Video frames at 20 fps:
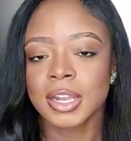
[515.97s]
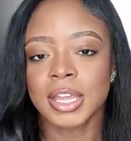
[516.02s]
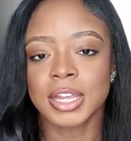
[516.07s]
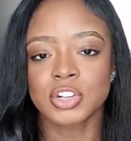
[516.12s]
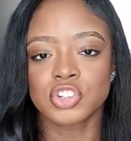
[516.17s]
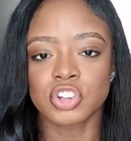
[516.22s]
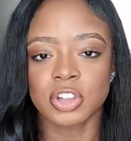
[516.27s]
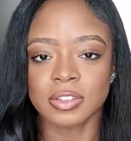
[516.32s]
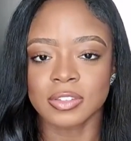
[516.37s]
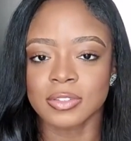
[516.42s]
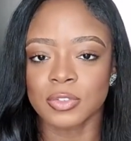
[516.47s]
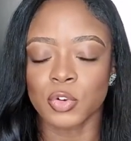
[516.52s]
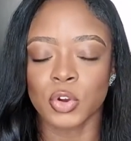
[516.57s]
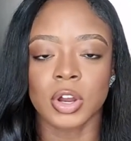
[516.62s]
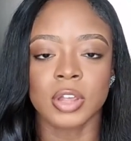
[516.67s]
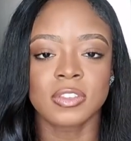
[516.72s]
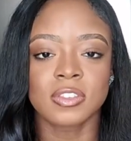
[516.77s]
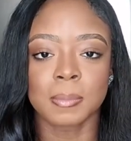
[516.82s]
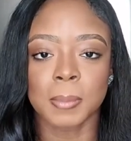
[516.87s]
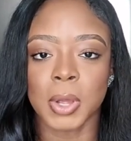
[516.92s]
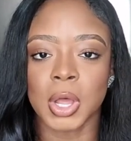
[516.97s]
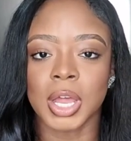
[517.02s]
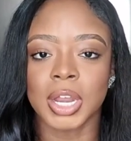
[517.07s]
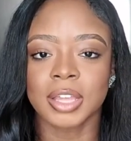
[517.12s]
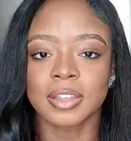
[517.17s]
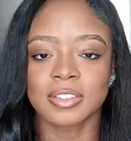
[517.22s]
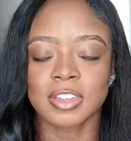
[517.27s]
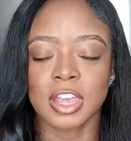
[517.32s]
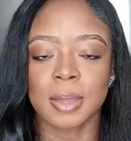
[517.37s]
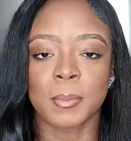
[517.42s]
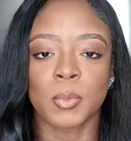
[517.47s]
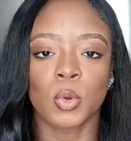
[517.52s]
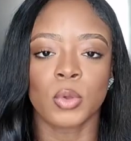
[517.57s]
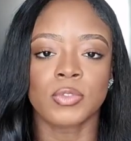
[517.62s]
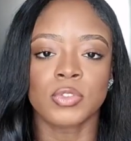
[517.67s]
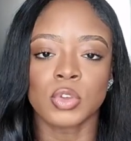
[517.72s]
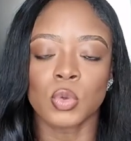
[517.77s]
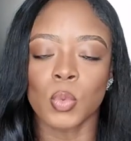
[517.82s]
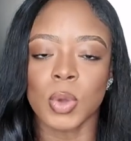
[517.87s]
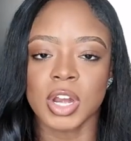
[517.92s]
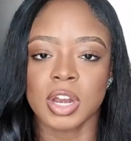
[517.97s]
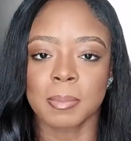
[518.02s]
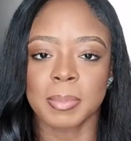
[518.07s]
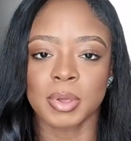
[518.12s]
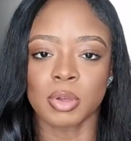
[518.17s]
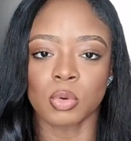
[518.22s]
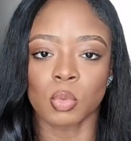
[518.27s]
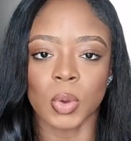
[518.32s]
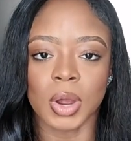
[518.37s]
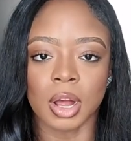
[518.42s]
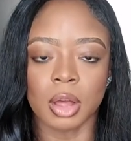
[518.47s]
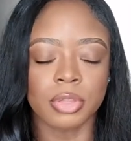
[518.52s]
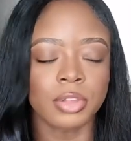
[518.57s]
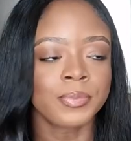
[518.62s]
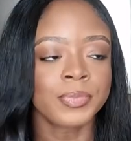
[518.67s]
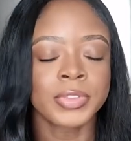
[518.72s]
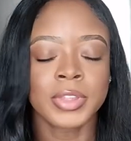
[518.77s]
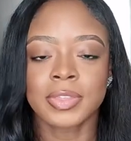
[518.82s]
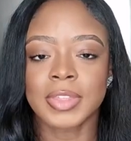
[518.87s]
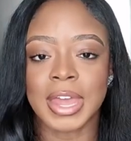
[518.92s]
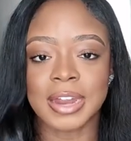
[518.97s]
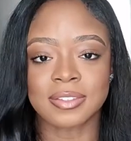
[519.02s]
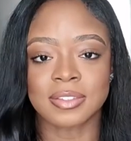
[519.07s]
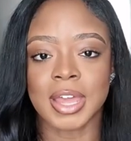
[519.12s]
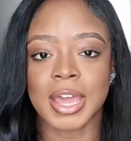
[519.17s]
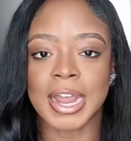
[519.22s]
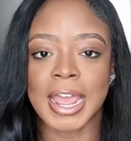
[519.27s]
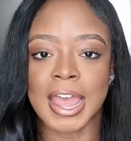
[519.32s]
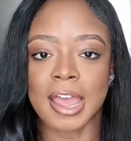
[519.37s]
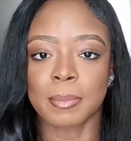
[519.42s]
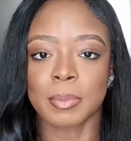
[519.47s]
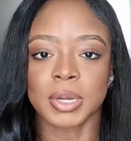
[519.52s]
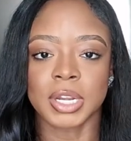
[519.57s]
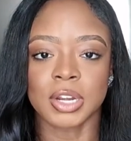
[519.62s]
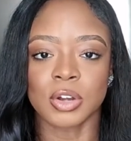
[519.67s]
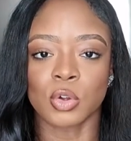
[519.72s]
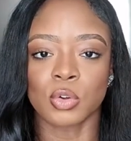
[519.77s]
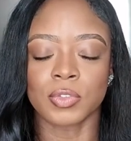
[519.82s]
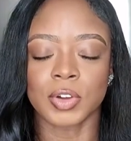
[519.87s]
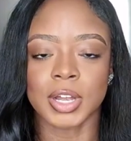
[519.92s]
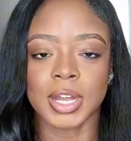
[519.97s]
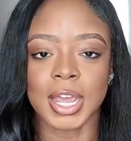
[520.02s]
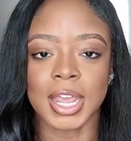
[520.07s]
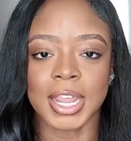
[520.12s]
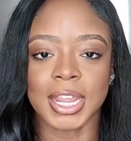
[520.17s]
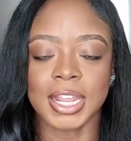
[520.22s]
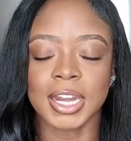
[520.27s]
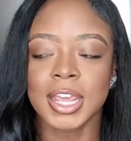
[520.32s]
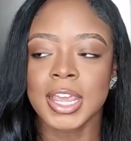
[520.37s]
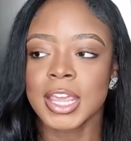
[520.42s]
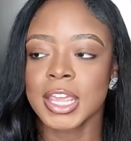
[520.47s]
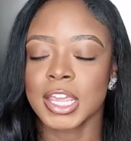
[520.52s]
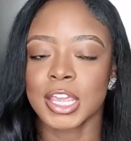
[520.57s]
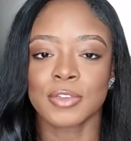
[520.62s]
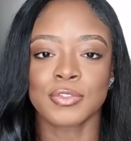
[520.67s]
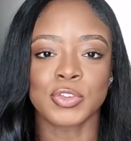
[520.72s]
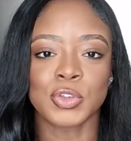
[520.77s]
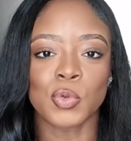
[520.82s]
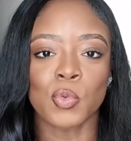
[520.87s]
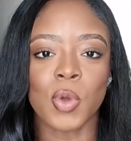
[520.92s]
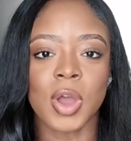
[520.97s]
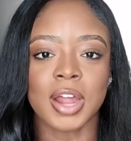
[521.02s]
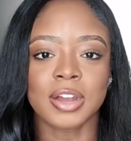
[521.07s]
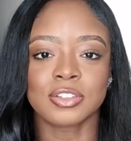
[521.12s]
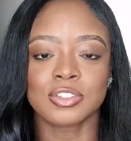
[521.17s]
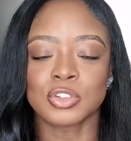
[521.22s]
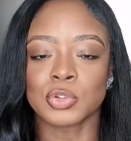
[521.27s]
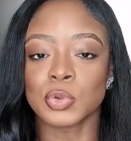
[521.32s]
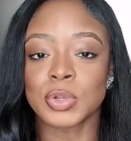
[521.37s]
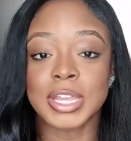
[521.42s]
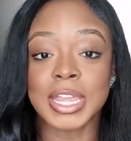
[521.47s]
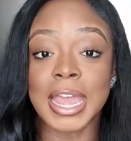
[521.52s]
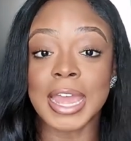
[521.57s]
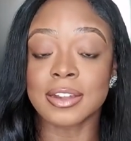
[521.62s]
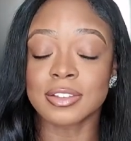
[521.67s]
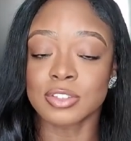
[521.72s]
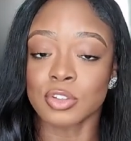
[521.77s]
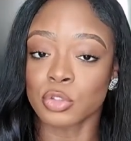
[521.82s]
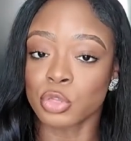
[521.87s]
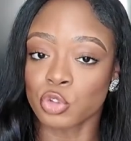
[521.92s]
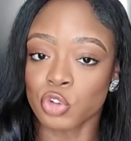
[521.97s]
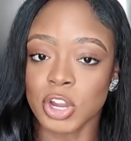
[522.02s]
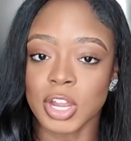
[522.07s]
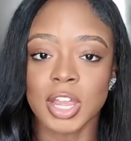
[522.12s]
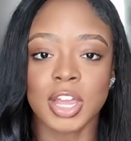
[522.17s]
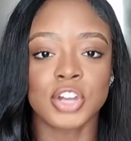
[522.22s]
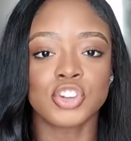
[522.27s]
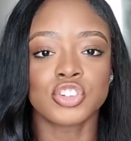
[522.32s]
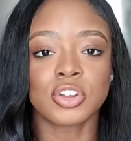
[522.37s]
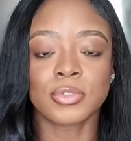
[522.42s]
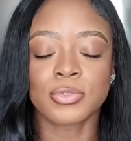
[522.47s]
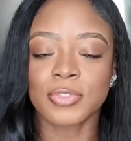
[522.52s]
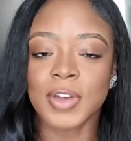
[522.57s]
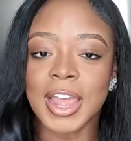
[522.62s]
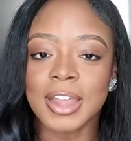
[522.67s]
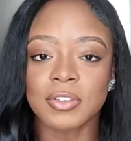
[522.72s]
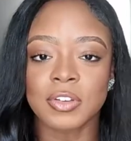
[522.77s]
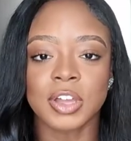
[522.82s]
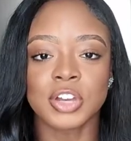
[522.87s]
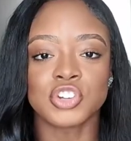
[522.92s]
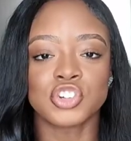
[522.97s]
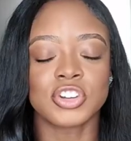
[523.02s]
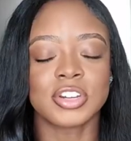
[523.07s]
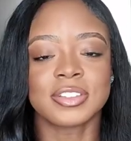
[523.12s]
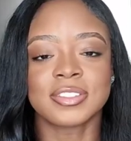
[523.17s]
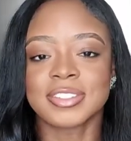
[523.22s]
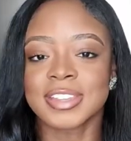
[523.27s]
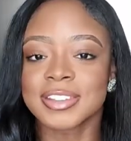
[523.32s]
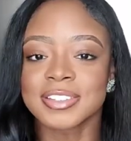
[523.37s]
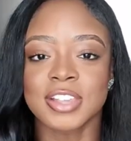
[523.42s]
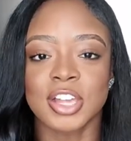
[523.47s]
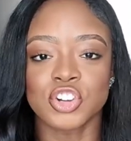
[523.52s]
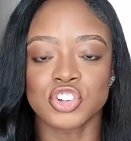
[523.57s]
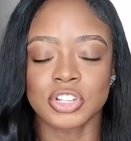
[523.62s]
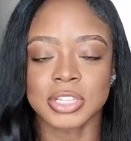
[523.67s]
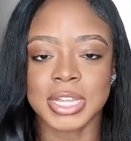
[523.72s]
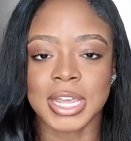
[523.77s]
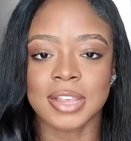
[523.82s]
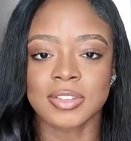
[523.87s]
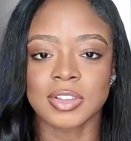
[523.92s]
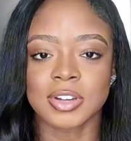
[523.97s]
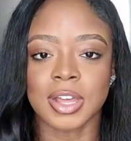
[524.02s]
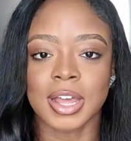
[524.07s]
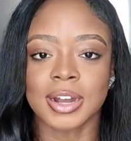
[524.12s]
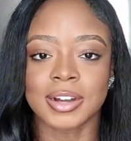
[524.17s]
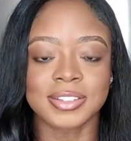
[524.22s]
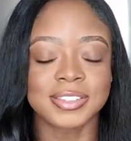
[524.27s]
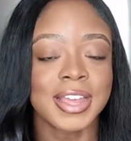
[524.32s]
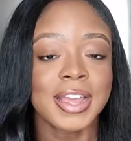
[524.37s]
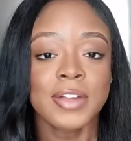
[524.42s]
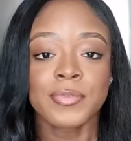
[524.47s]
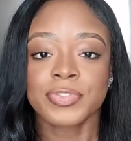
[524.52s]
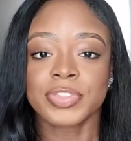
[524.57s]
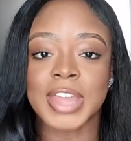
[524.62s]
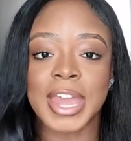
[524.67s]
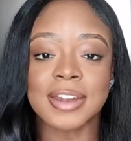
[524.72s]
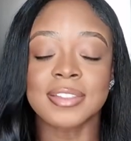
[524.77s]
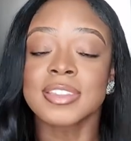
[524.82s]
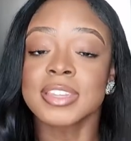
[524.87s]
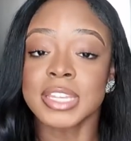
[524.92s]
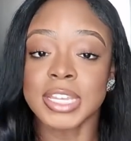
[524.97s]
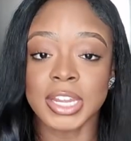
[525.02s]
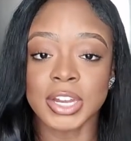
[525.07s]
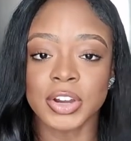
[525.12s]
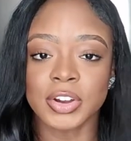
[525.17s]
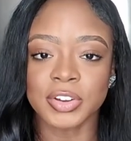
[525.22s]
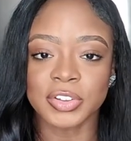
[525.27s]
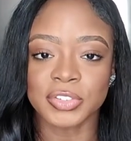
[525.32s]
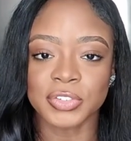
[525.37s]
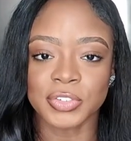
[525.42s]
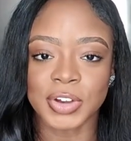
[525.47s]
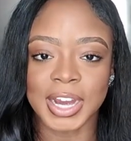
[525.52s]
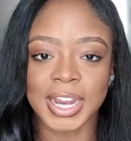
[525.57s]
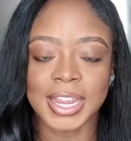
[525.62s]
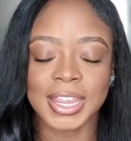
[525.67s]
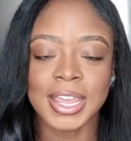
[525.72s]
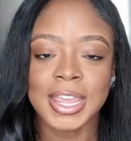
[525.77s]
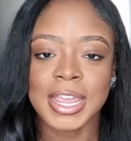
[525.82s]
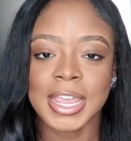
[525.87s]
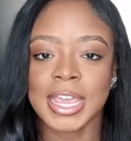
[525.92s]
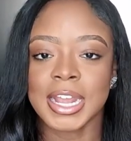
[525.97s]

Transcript: Like just for a small example, if you want to build wealth, that's not happening overnight. If you want to get to $300,000, $500,000, $600,000, that's years, right?